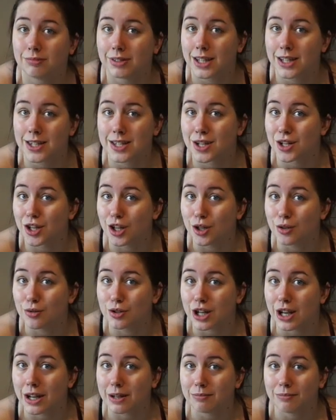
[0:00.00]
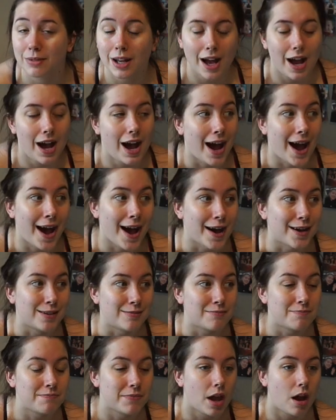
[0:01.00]
it's a new gym.
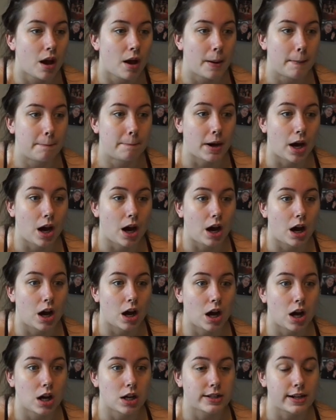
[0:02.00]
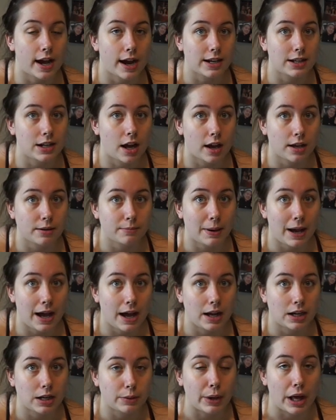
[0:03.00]
But
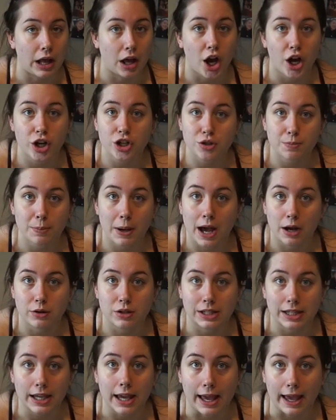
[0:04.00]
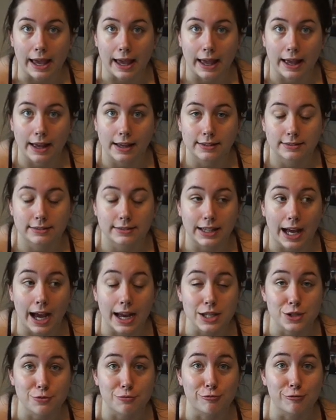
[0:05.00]
£99, well, £100 a year,
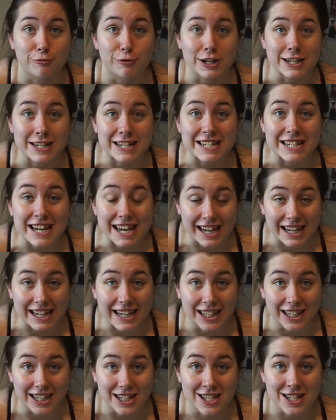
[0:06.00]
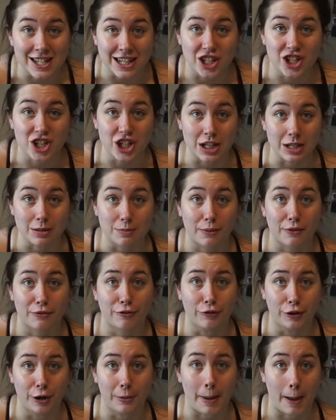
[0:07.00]
that is ridiculously cheap
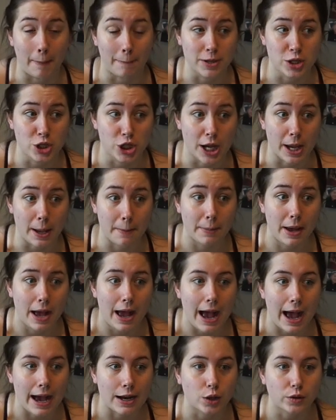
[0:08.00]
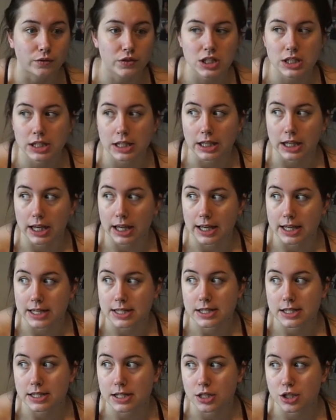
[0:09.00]
for a membership. And obviously it
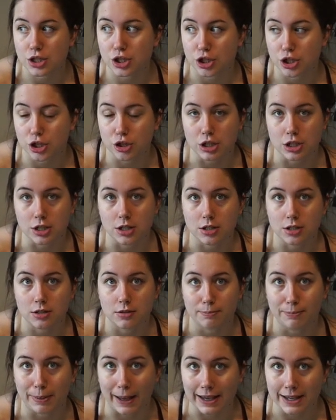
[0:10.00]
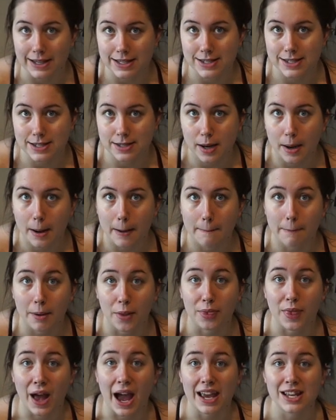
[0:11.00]
is student based,
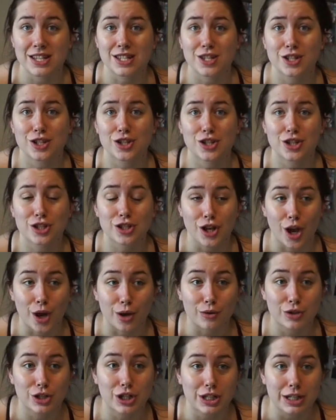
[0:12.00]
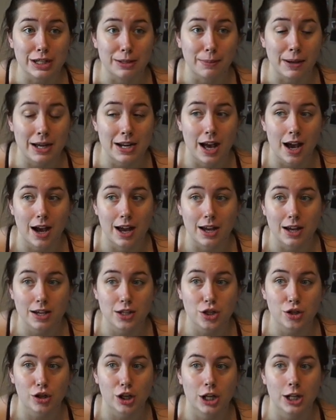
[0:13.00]
but that is so cheap, and
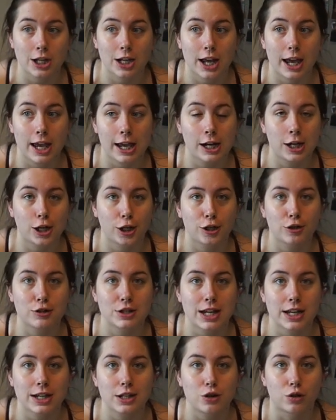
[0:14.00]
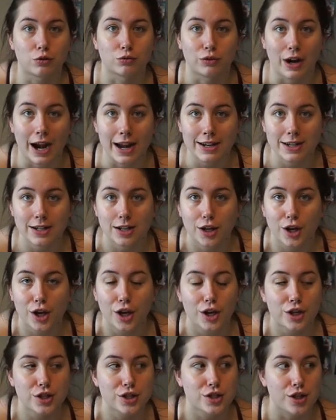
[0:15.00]
you can include it in your rent.
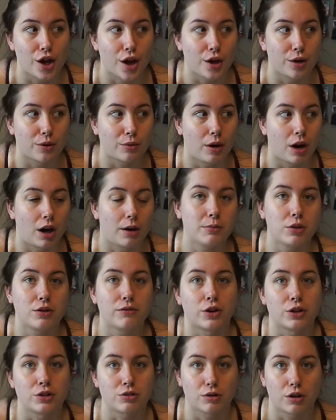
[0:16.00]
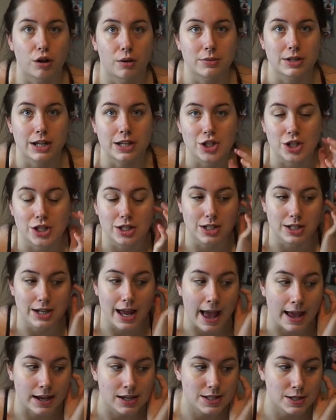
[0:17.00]
So I'll move on to accommodation
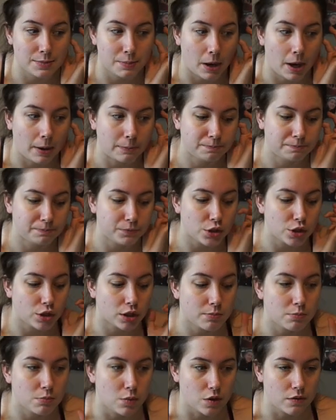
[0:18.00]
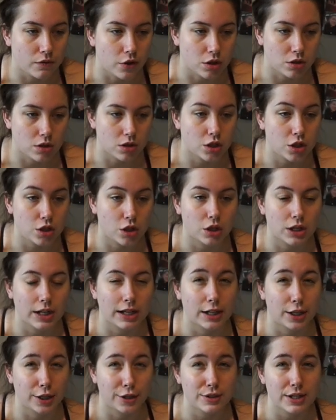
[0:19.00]
next, but you can
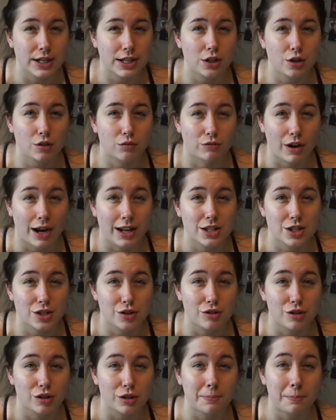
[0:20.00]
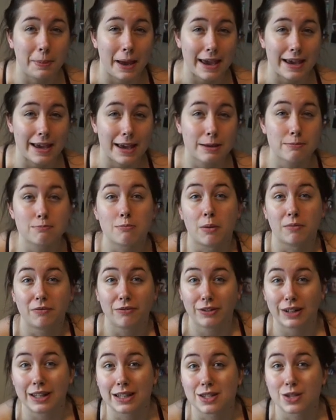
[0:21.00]
include it in your rent, so you can pay it in
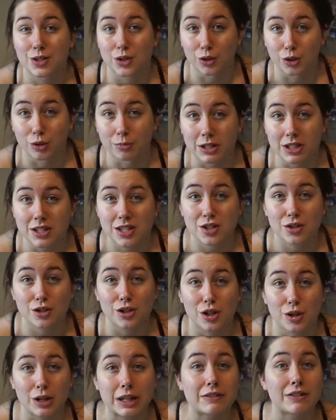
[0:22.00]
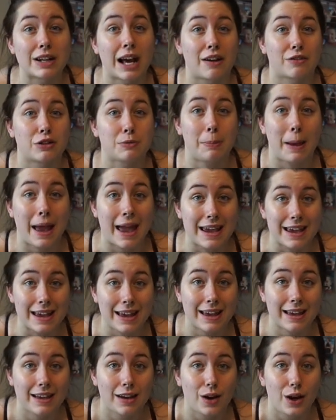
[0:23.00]
monthly installments, so you don't even have to pay
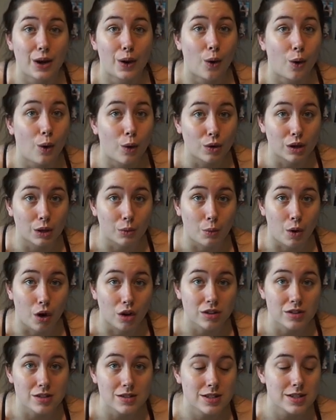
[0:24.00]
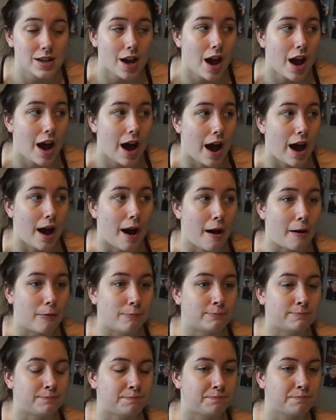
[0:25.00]
it all at once.
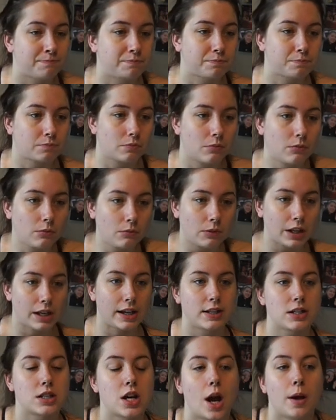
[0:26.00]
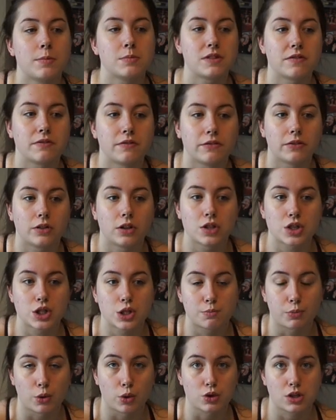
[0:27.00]
In terms of
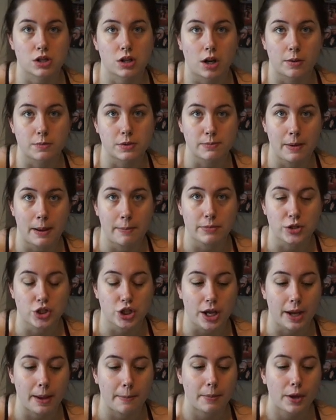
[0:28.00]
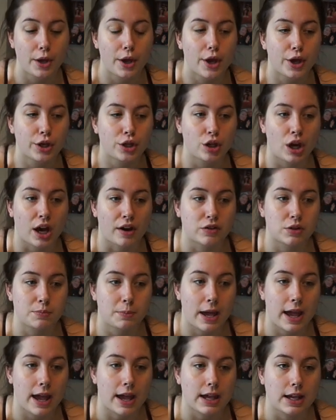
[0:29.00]
sports clubs membership, you have to
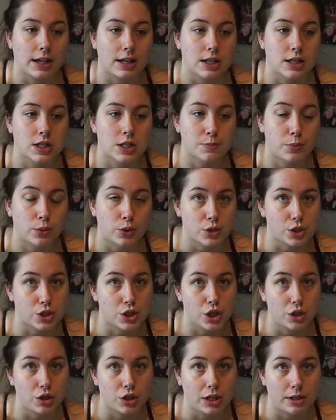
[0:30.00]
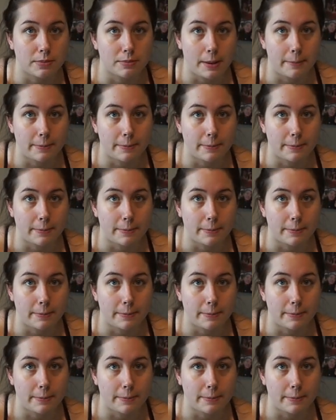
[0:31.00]
pay the sports union